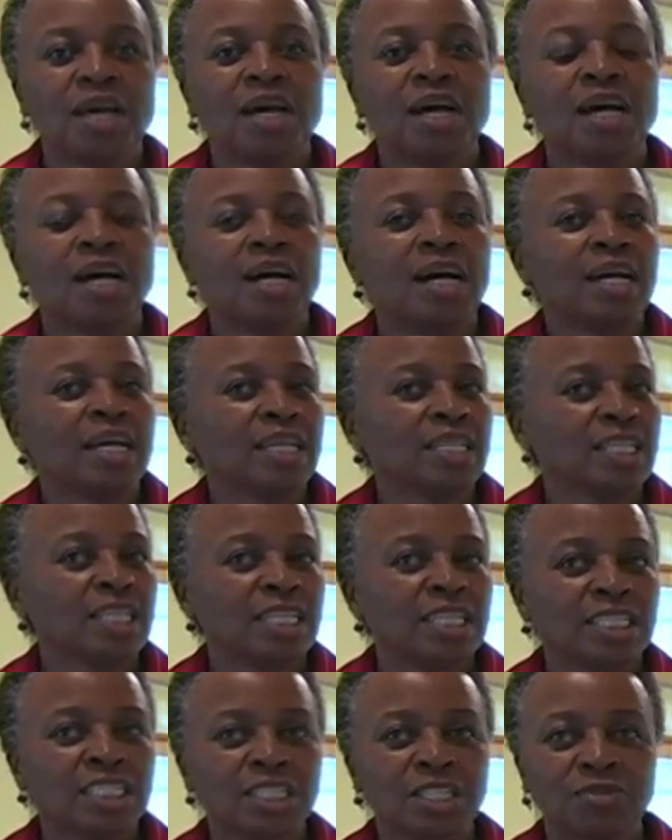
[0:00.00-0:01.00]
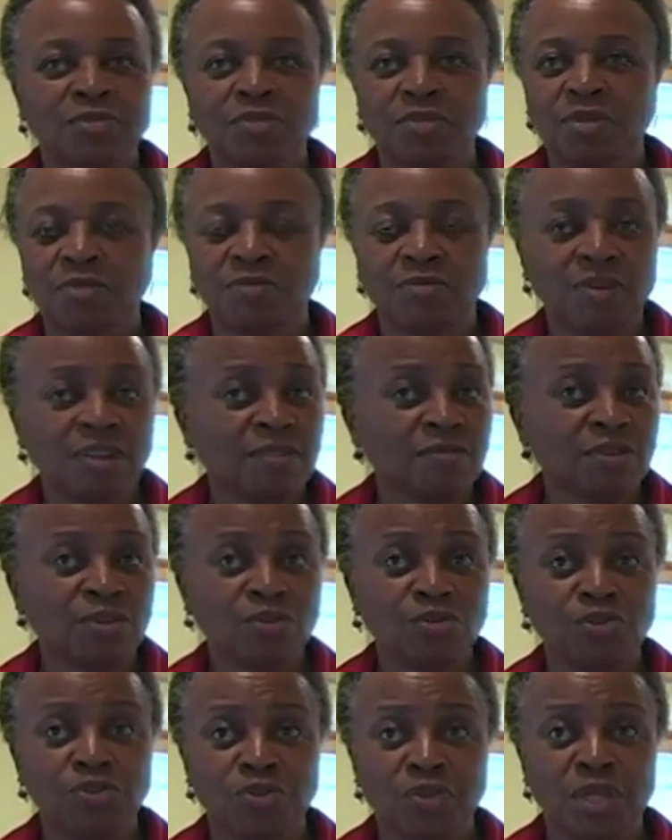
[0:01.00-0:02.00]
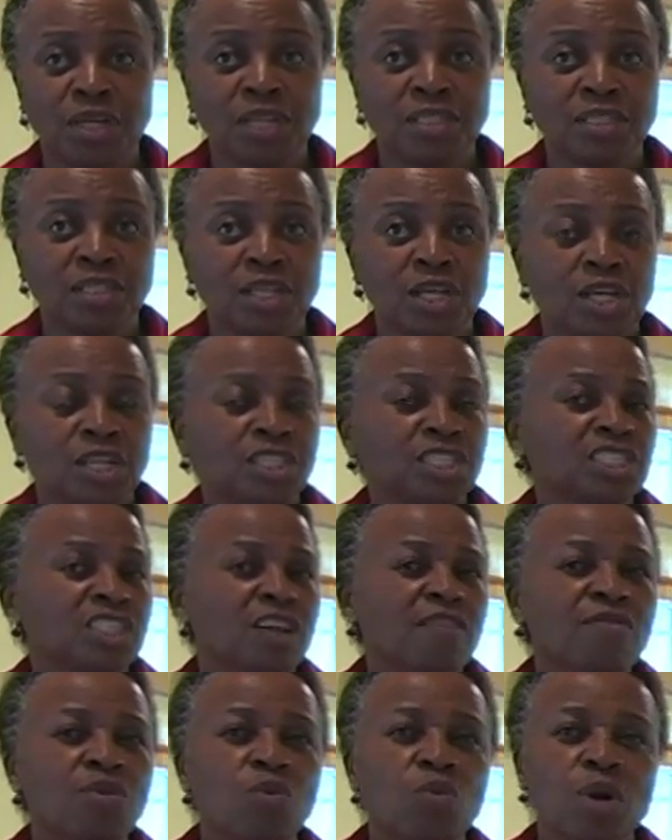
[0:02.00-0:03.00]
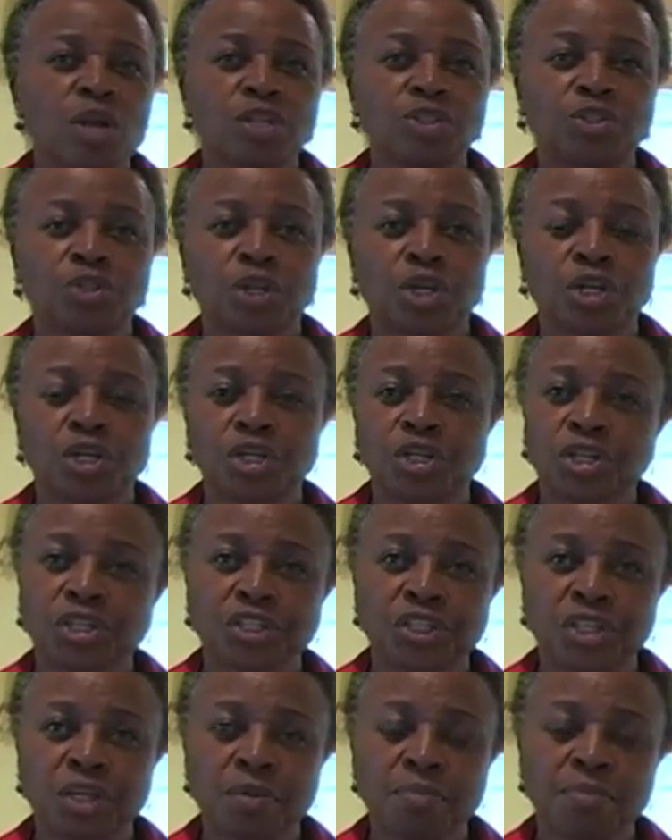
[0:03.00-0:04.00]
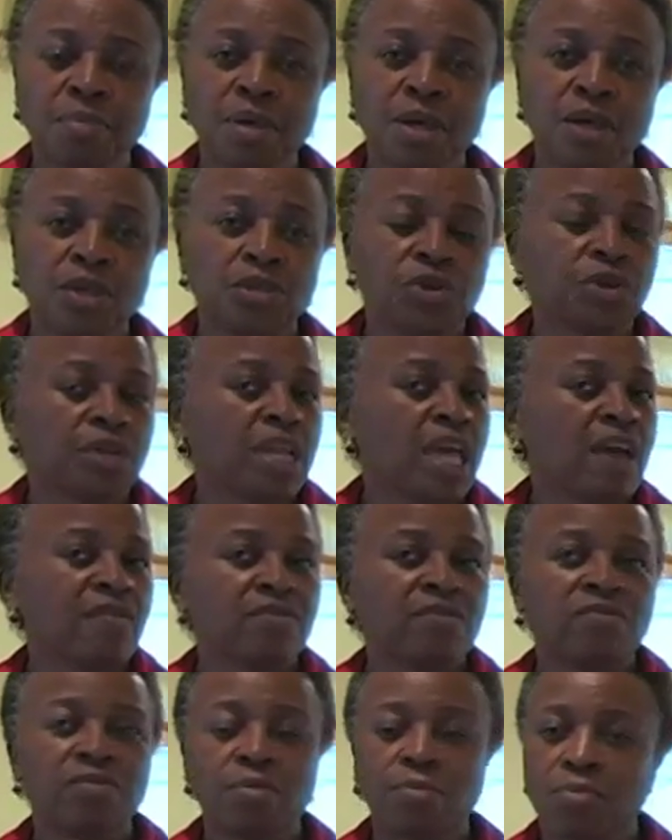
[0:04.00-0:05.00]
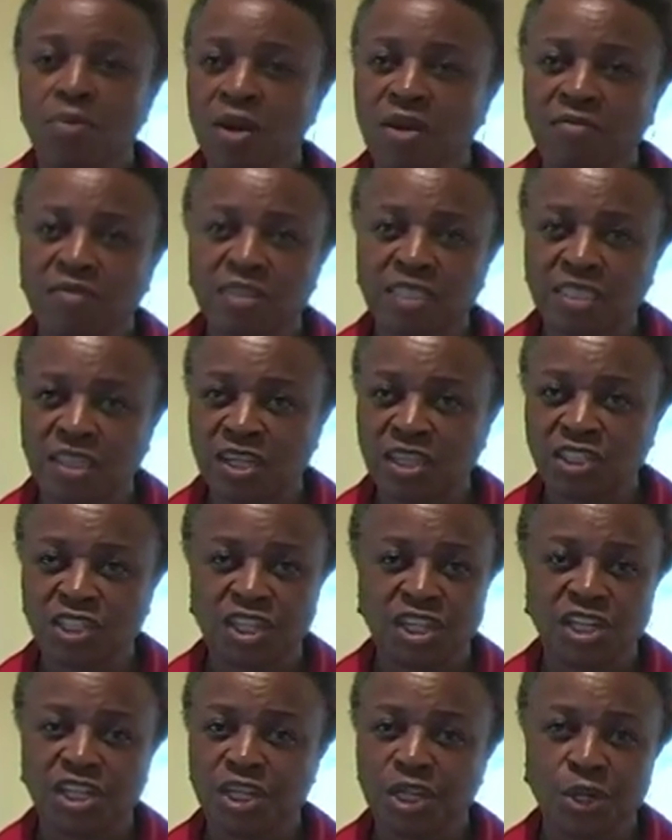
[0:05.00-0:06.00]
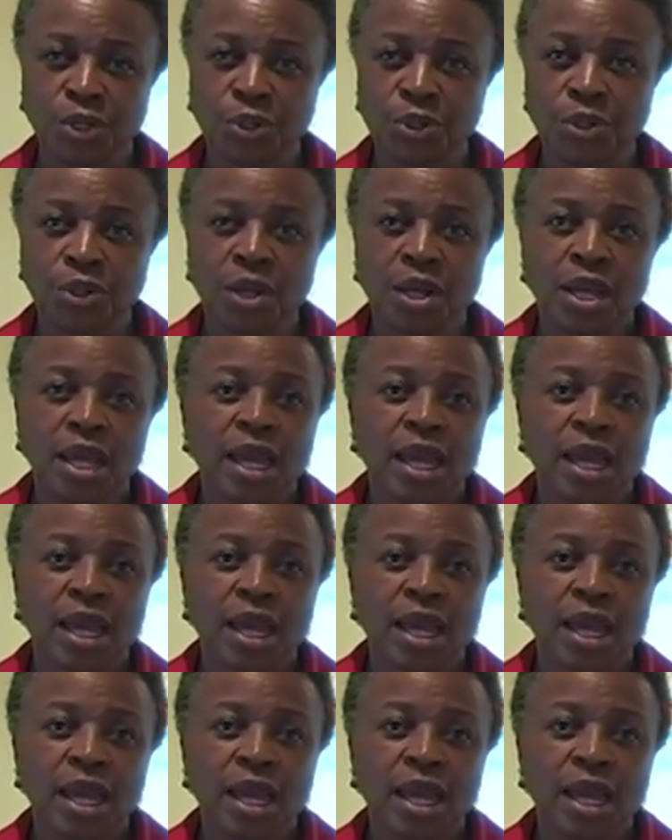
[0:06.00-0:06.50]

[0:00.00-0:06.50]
It is full of nutrients. Several ways you can cook them. You can have them for breakfast, lunch, and dinner.